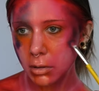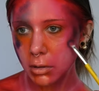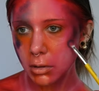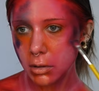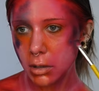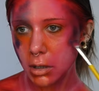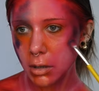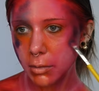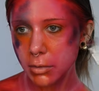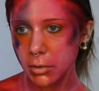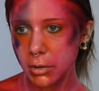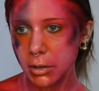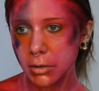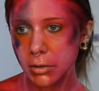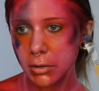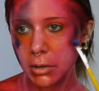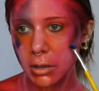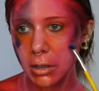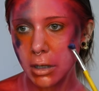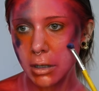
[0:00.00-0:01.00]
A couple
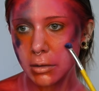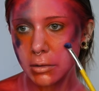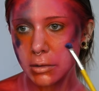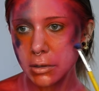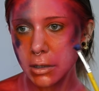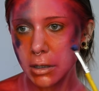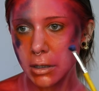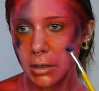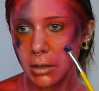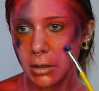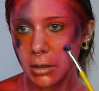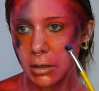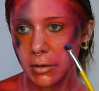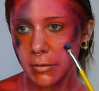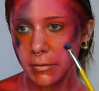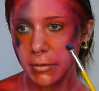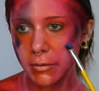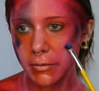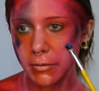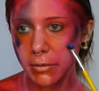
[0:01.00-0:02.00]
little clouds kind of
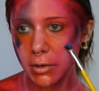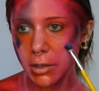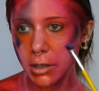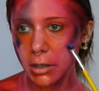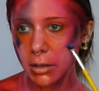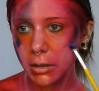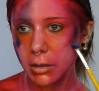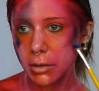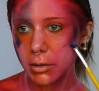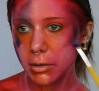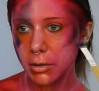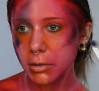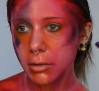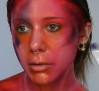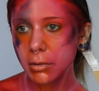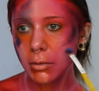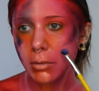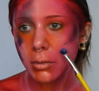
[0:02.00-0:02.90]
live over here.